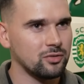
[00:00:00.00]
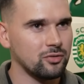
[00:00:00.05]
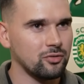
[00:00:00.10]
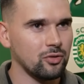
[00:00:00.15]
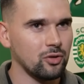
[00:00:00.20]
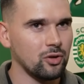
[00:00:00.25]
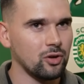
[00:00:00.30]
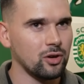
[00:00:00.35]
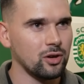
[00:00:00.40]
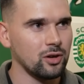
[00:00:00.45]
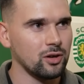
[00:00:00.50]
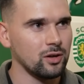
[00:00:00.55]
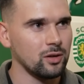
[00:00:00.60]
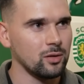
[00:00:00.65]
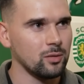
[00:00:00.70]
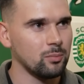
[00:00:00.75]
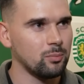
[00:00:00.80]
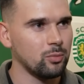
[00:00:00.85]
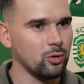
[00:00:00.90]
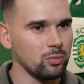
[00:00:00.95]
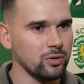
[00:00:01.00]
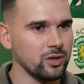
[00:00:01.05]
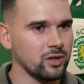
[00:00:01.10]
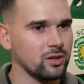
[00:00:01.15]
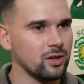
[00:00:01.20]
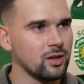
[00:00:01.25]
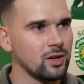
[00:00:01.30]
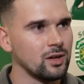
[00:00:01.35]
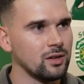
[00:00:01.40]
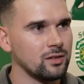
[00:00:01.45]
for the
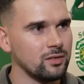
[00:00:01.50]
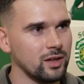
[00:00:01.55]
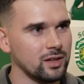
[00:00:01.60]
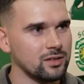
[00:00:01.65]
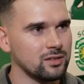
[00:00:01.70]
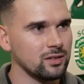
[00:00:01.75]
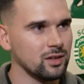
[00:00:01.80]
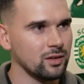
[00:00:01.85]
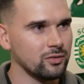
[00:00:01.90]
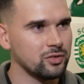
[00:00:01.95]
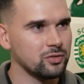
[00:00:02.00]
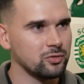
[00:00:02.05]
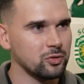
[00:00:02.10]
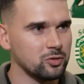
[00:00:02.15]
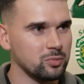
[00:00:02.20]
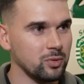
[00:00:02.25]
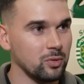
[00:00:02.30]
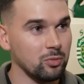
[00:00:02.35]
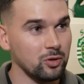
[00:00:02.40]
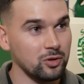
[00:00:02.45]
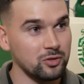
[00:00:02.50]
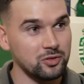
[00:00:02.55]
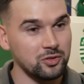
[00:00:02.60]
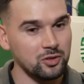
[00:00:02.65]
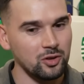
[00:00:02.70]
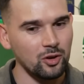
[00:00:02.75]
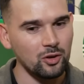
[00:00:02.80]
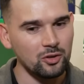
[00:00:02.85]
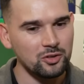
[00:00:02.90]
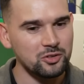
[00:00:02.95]
public that loves football, but
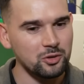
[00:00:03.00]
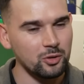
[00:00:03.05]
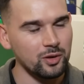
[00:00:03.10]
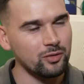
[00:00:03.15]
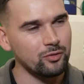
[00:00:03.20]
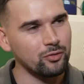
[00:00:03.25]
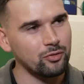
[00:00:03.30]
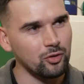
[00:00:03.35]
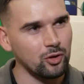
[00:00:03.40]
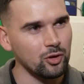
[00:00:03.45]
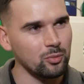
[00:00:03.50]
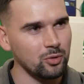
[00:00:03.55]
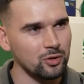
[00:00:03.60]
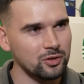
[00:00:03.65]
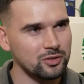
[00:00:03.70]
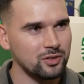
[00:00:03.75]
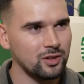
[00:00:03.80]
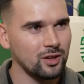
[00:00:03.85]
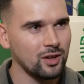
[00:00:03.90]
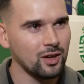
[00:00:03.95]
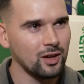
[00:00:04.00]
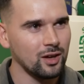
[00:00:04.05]
also and foremost